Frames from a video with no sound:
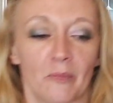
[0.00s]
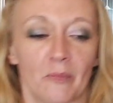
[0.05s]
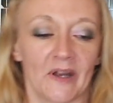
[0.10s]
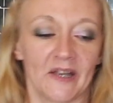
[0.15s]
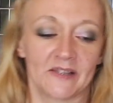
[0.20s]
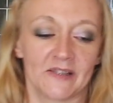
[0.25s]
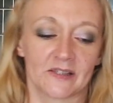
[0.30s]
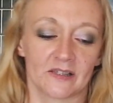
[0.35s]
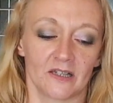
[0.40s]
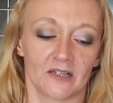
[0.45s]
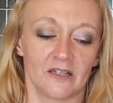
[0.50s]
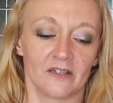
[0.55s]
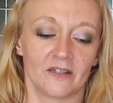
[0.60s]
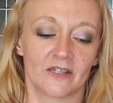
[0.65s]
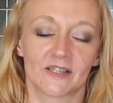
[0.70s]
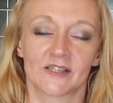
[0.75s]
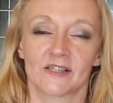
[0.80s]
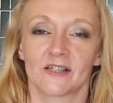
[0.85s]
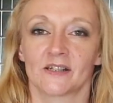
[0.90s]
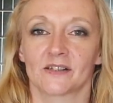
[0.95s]
basically
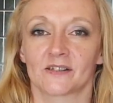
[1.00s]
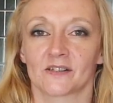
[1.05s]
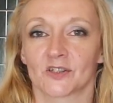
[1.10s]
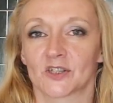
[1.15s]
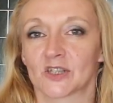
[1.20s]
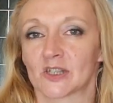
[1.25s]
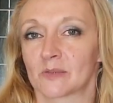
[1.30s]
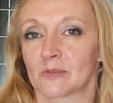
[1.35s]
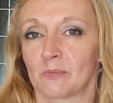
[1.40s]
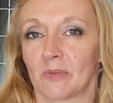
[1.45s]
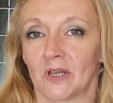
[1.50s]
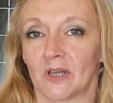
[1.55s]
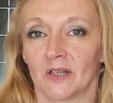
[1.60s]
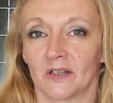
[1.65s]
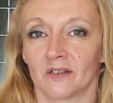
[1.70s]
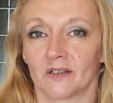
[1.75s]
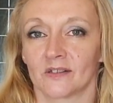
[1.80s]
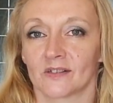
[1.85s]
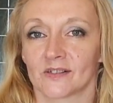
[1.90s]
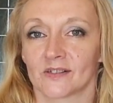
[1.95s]
this is a
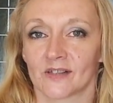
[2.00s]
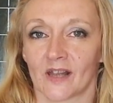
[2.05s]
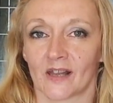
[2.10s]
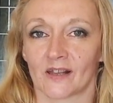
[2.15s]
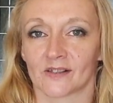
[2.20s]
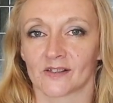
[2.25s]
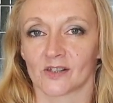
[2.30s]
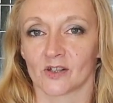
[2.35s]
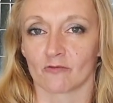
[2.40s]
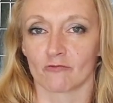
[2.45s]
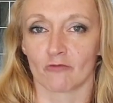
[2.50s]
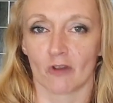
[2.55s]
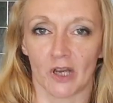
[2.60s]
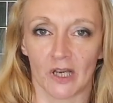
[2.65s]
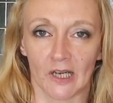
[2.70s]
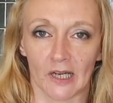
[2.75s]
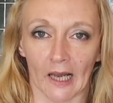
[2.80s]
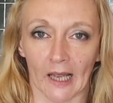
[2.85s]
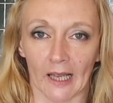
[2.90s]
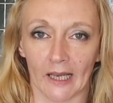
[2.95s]
split sensor
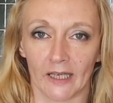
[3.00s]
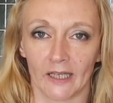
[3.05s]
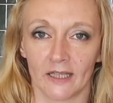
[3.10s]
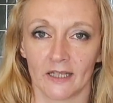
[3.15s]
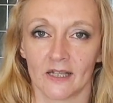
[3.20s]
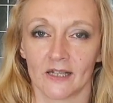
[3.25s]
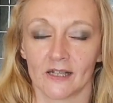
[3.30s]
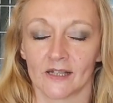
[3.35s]
relay,